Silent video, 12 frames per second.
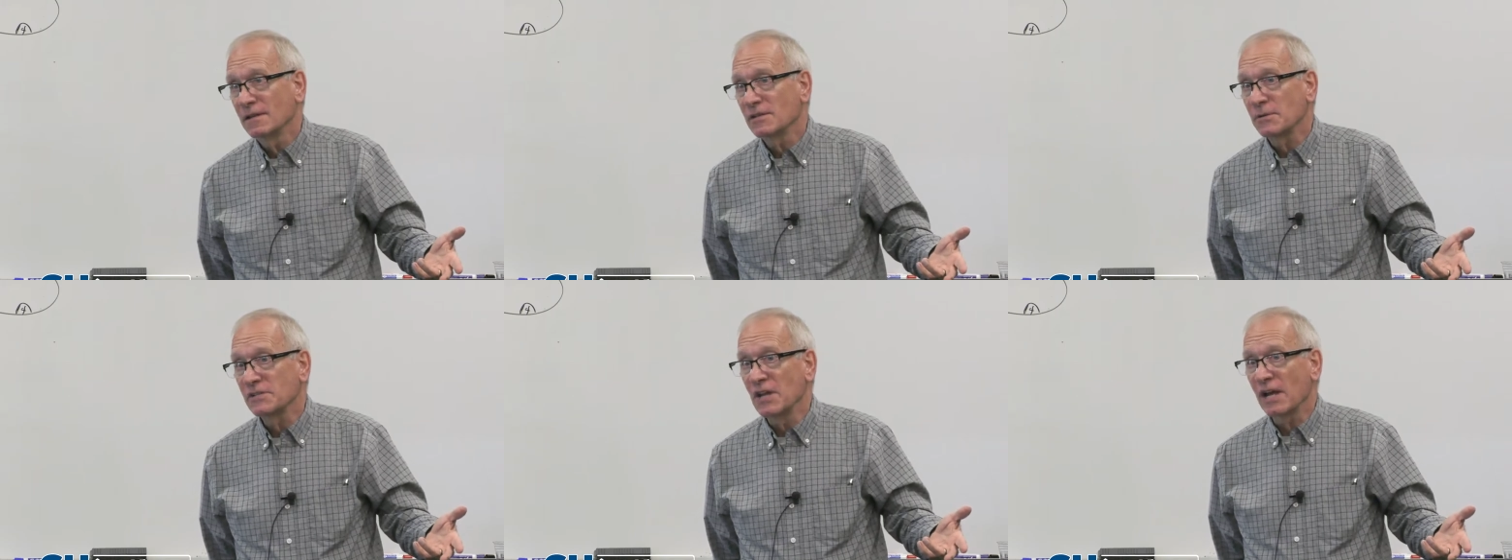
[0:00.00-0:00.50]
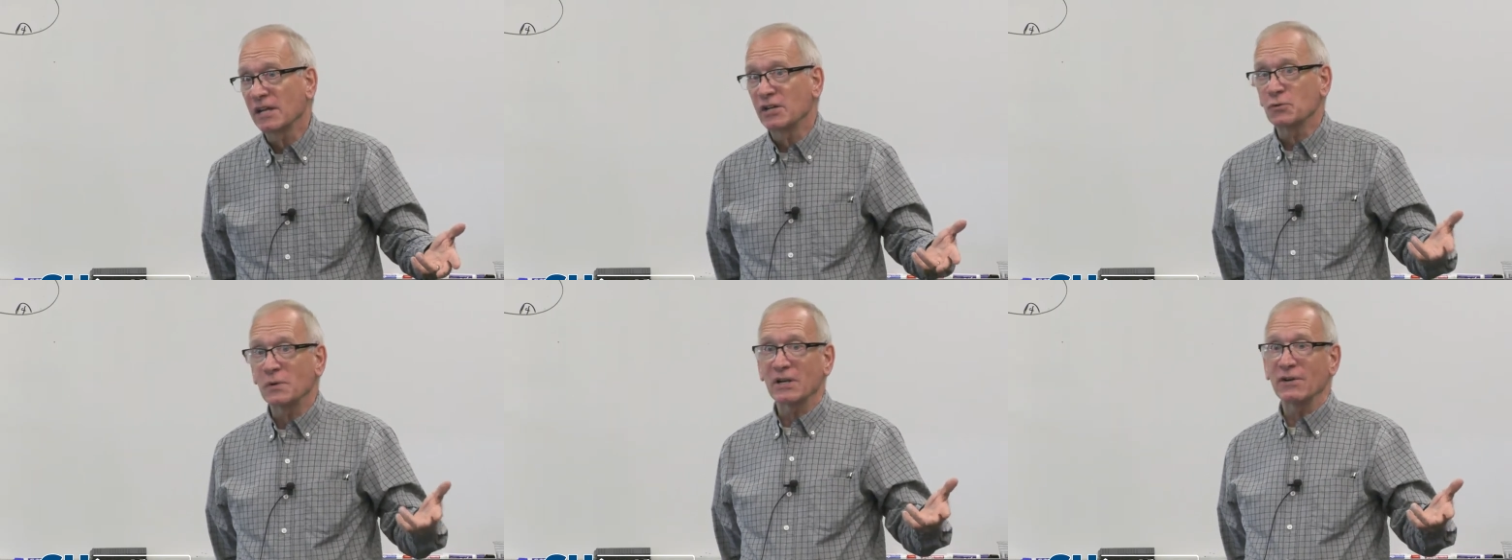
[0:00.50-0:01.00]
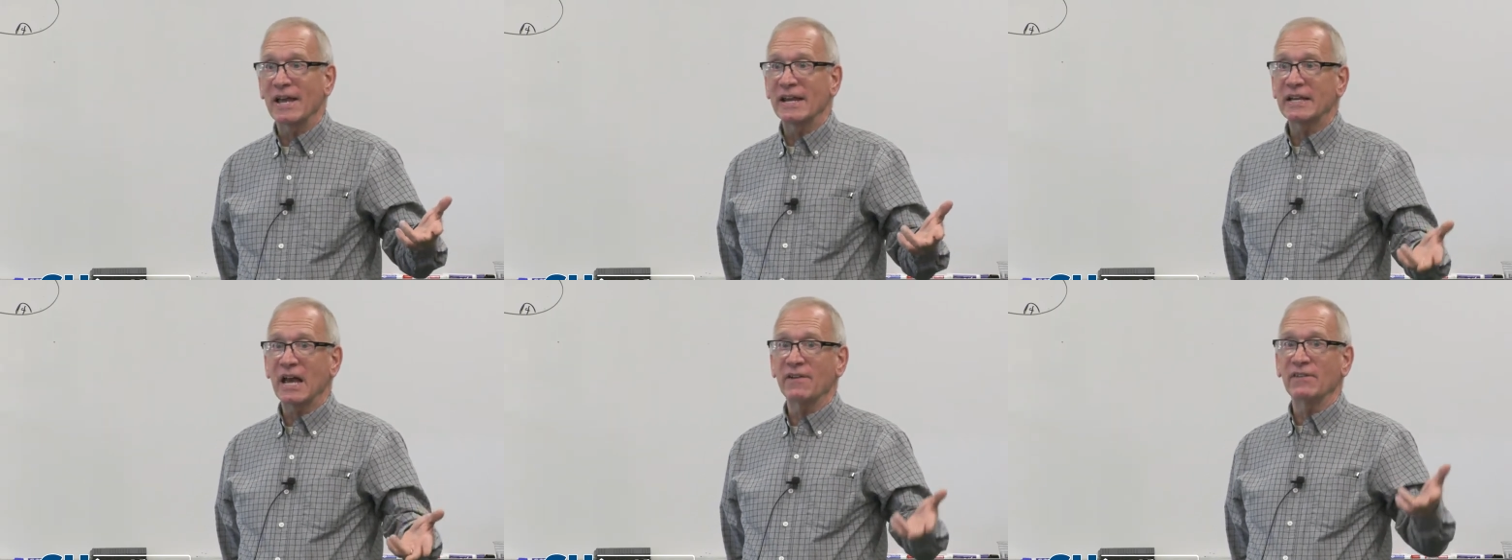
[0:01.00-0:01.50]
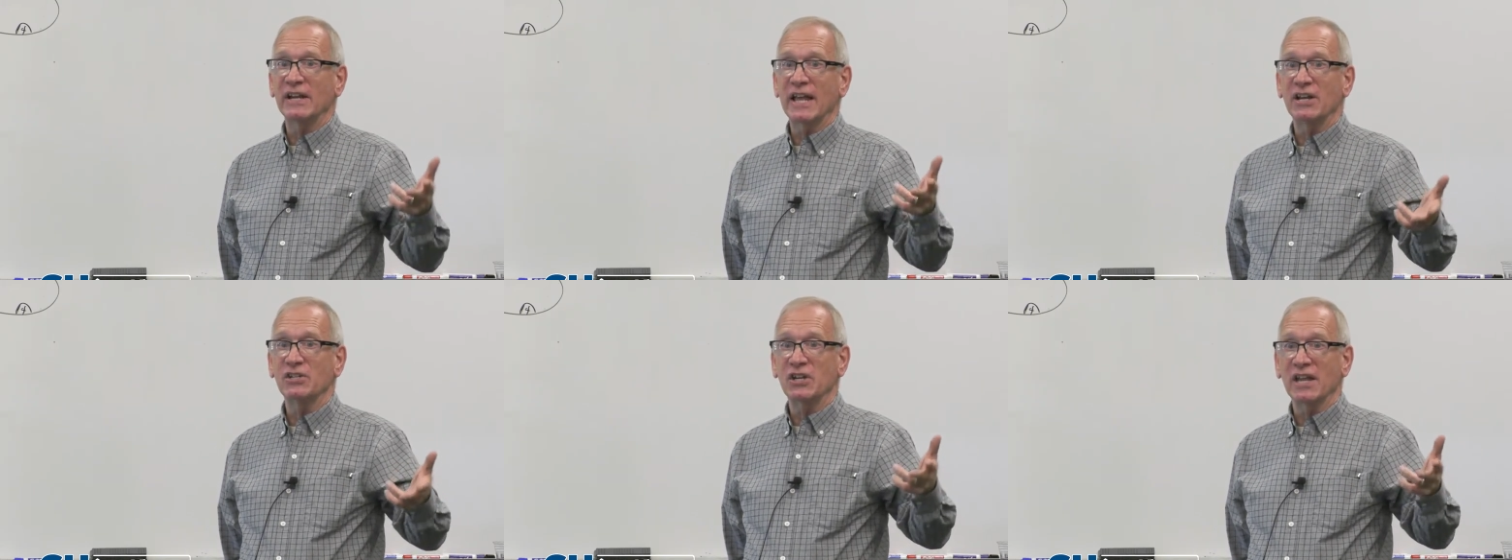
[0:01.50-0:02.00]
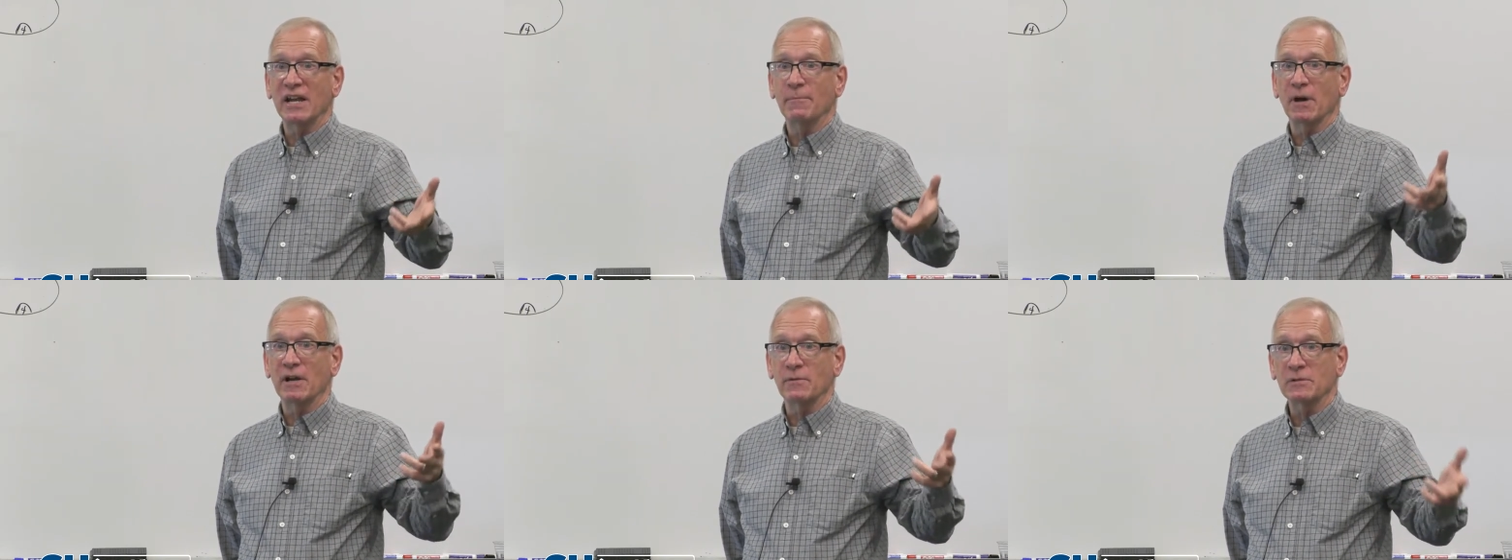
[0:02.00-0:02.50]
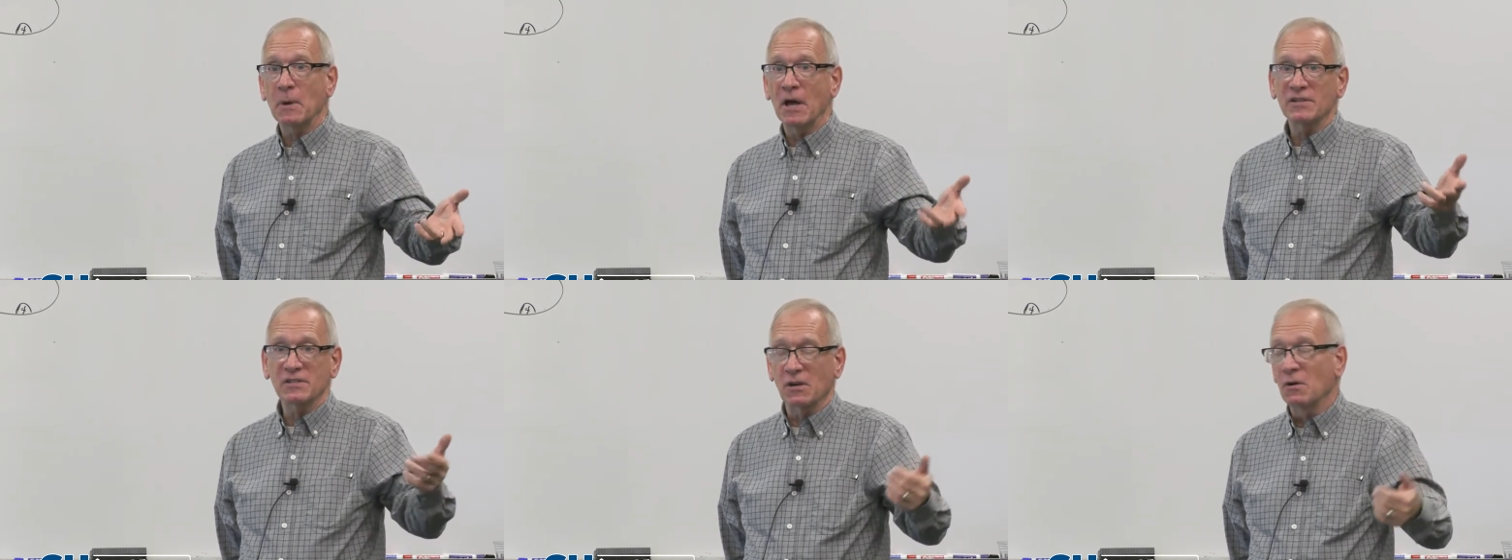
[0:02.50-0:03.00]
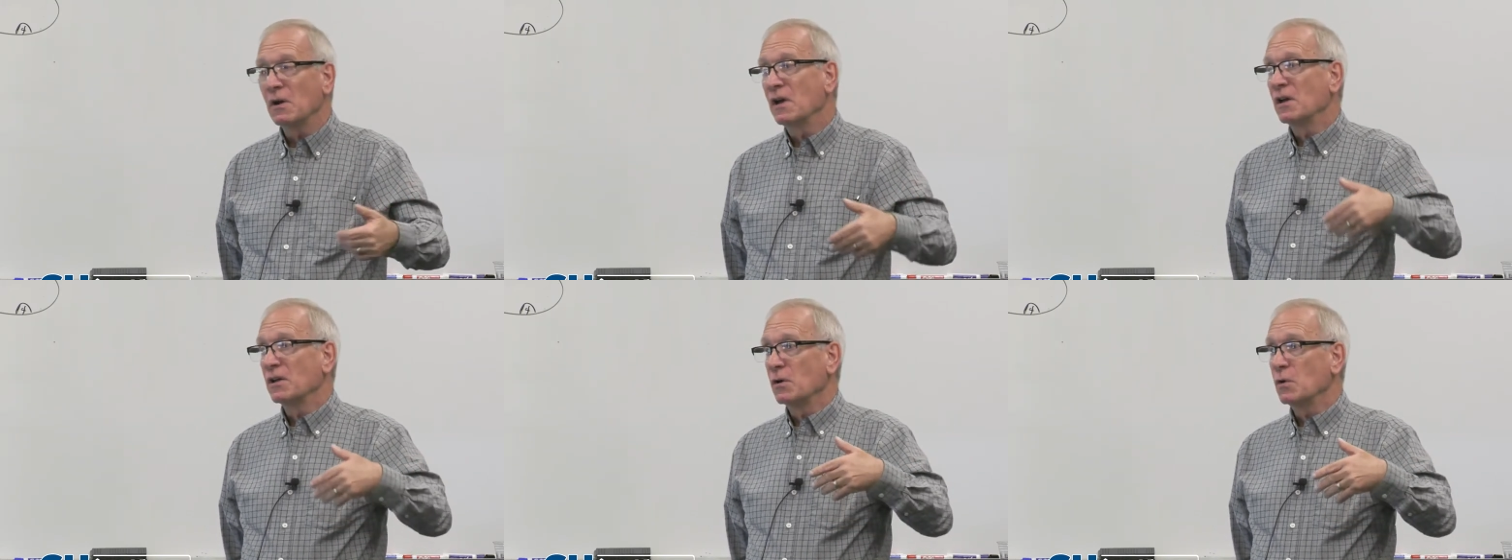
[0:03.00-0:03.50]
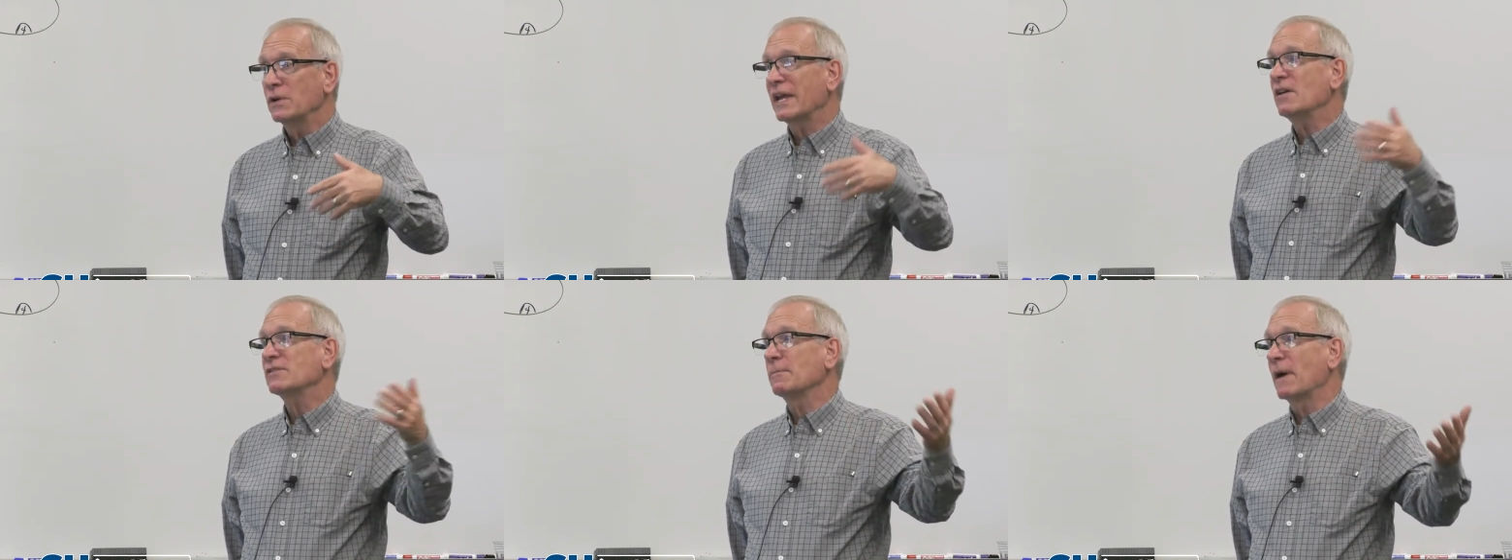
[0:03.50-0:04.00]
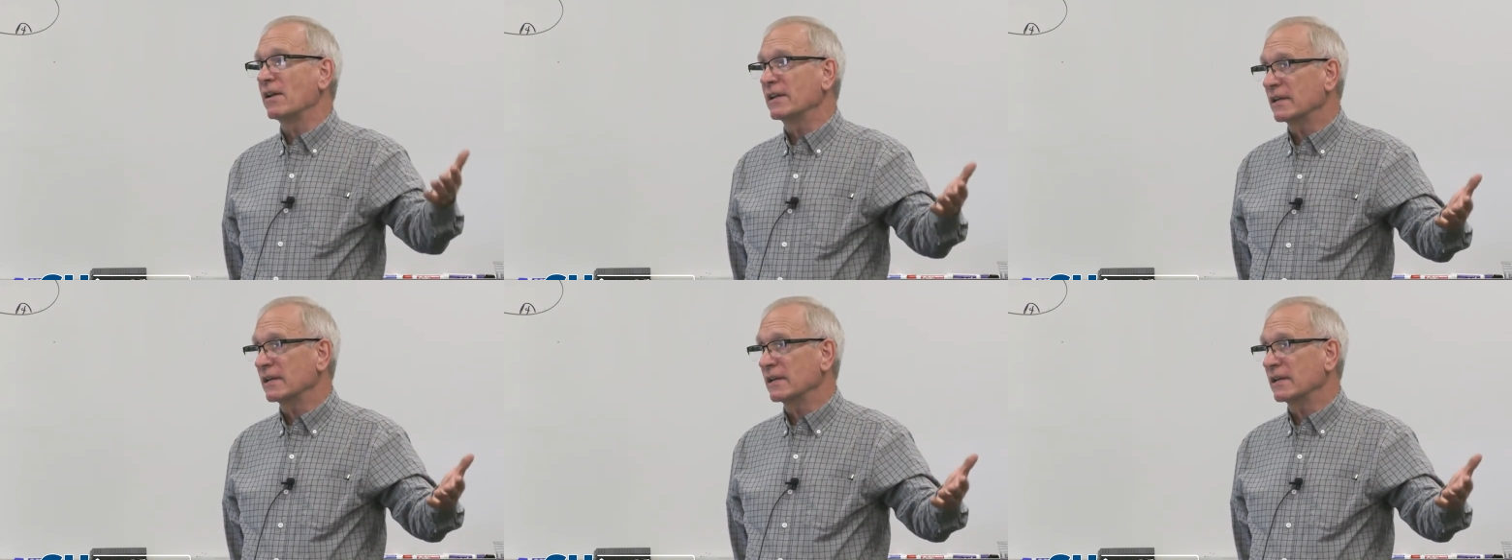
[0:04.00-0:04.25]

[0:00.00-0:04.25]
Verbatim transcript: So it's not going to trigger any kind of an antigen antibody response. So who cares about